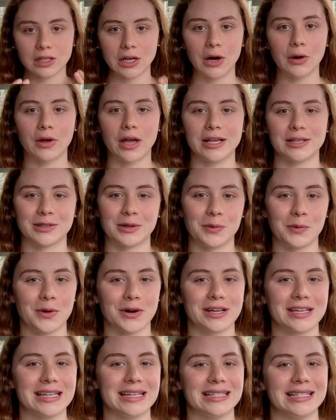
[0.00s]
Okay, so
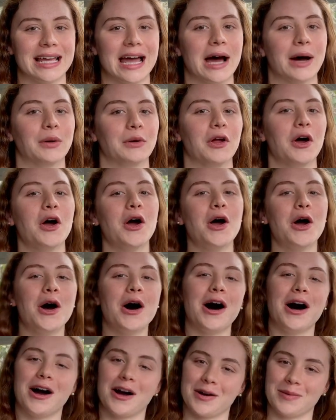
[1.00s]
working down,
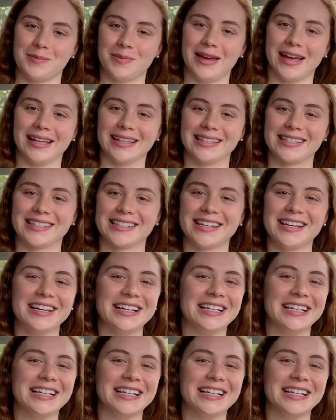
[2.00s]
armpits.